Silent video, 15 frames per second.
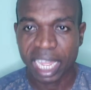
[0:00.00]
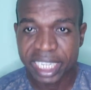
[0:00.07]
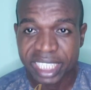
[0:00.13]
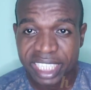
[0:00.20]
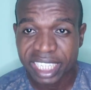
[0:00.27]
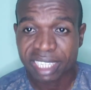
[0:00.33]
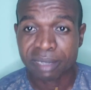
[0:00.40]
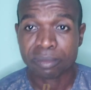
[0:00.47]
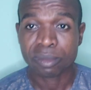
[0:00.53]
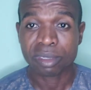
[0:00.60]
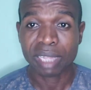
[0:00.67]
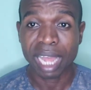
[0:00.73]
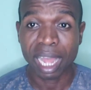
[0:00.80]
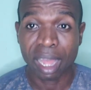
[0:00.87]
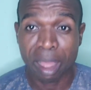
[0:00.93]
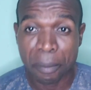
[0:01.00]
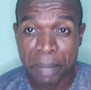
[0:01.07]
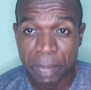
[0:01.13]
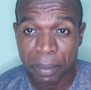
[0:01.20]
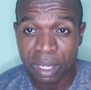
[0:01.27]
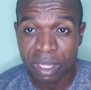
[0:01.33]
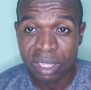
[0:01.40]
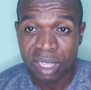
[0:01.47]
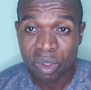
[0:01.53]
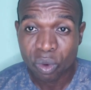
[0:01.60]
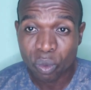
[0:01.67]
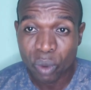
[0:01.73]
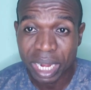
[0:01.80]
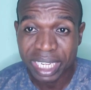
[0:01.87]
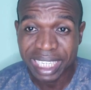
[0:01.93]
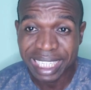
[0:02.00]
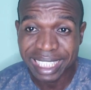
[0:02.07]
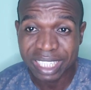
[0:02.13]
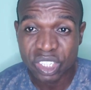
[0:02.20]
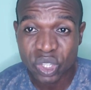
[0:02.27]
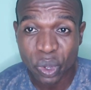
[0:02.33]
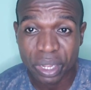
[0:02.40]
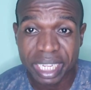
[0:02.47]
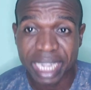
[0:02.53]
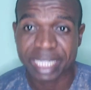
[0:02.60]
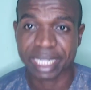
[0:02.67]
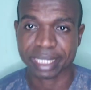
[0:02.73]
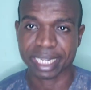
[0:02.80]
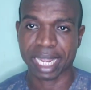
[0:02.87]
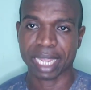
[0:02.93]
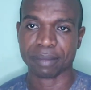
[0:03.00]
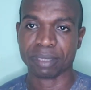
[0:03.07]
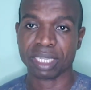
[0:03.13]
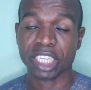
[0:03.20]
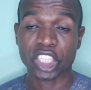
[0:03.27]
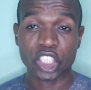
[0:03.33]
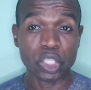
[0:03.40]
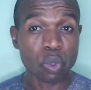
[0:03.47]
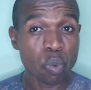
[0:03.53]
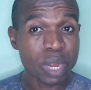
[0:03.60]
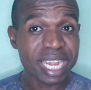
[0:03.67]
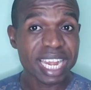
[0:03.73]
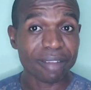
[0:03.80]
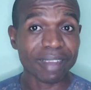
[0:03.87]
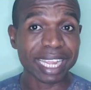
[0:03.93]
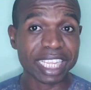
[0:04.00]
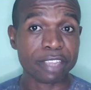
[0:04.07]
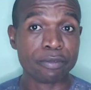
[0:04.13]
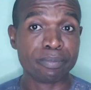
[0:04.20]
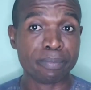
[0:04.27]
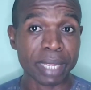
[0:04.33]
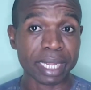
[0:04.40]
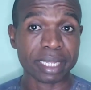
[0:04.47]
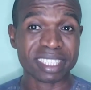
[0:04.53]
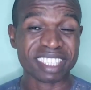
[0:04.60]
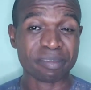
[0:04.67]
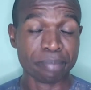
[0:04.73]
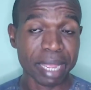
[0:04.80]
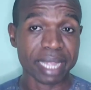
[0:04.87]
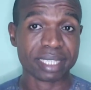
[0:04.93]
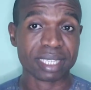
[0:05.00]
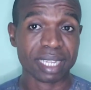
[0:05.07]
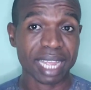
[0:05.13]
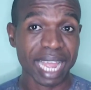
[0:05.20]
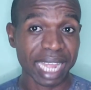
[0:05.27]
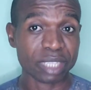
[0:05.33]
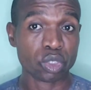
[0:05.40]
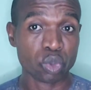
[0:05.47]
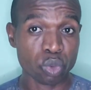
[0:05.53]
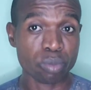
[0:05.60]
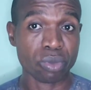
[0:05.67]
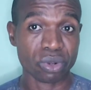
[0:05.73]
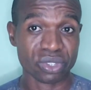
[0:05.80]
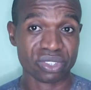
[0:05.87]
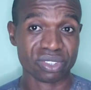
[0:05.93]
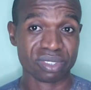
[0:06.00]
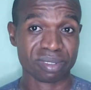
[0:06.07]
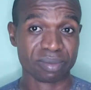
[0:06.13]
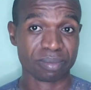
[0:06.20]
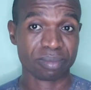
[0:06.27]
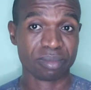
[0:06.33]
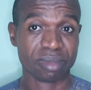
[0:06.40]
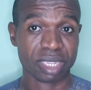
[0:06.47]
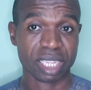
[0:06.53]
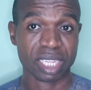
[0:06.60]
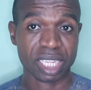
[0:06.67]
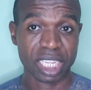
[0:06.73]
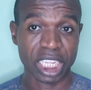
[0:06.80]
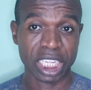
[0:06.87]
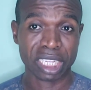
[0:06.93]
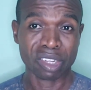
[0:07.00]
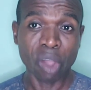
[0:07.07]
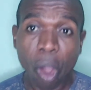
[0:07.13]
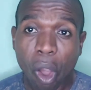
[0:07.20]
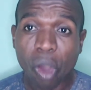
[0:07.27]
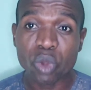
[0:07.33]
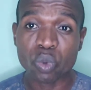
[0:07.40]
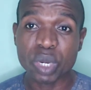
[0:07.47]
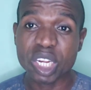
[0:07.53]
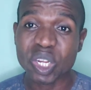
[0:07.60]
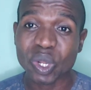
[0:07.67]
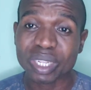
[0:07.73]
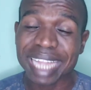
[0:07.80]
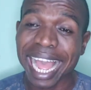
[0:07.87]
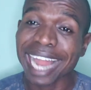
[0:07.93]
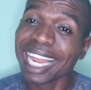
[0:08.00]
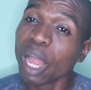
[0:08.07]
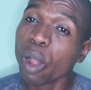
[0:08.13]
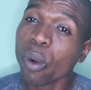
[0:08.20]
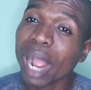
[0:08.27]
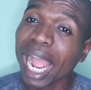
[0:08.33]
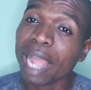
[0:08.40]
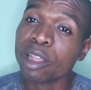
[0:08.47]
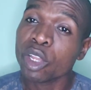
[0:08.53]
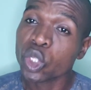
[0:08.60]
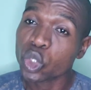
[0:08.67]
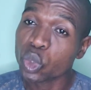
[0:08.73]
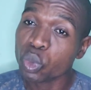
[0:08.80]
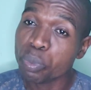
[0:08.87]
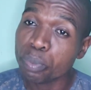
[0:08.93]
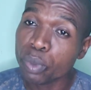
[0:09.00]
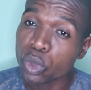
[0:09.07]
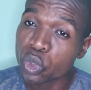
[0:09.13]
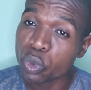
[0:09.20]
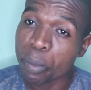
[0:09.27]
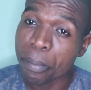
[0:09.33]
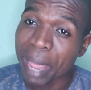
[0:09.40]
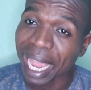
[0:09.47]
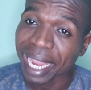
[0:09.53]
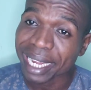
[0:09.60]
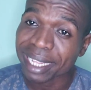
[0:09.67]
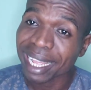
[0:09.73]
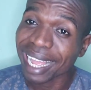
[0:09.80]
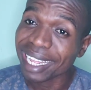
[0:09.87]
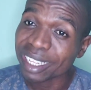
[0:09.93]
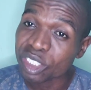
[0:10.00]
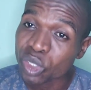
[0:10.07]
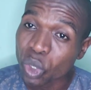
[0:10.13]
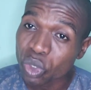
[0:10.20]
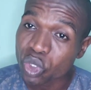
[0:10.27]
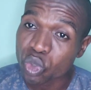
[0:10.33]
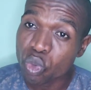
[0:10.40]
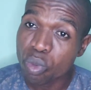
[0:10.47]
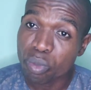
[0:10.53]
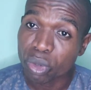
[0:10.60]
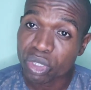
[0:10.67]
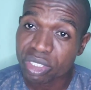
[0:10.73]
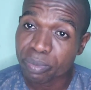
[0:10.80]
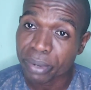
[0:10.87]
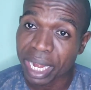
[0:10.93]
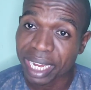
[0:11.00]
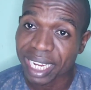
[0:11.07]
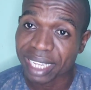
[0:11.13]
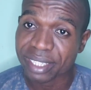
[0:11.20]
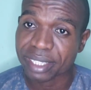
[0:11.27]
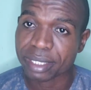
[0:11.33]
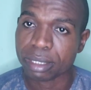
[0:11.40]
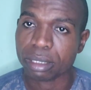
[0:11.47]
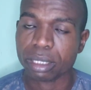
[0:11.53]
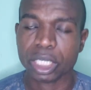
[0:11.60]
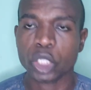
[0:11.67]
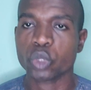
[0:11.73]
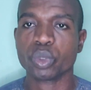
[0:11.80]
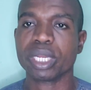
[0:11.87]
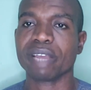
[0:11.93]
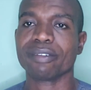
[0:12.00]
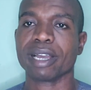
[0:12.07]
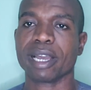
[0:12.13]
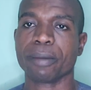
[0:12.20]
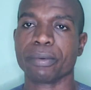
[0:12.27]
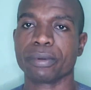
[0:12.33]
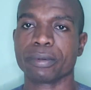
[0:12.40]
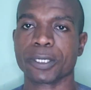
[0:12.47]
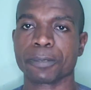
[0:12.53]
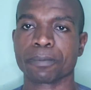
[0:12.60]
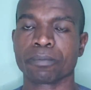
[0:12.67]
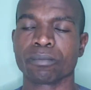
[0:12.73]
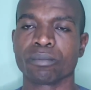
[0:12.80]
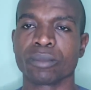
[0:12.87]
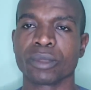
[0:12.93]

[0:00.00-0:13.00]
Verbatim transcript: at the uh, maybe when it is not yet the time. She will never give birth at two months. God will not allow her to put to bed just two months pregnancy. It will never happen.